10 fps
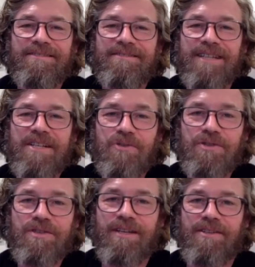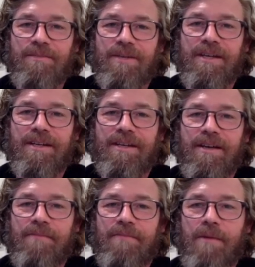interesting to me
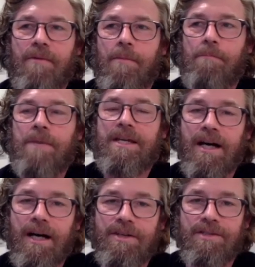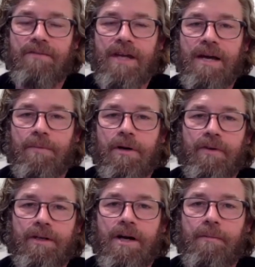because of that
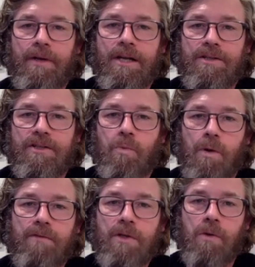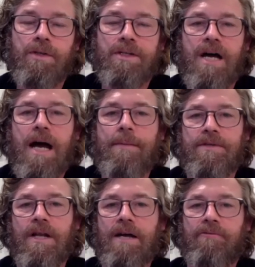perfect combination. It's one of the only times
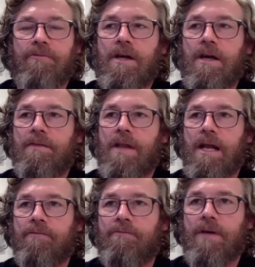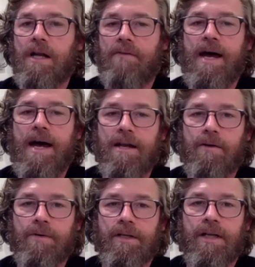that I've kind of had a
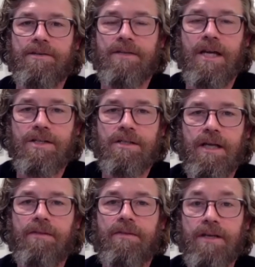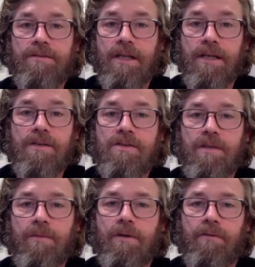realization that this is
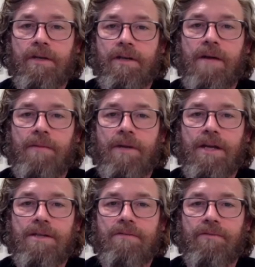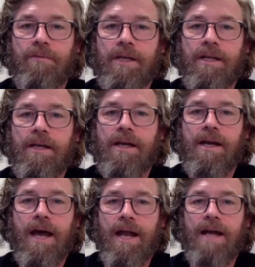the perfect combination for me.
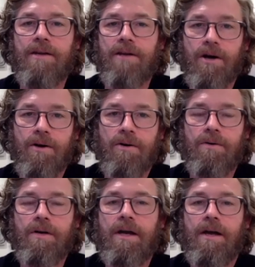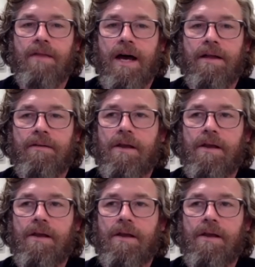And I know that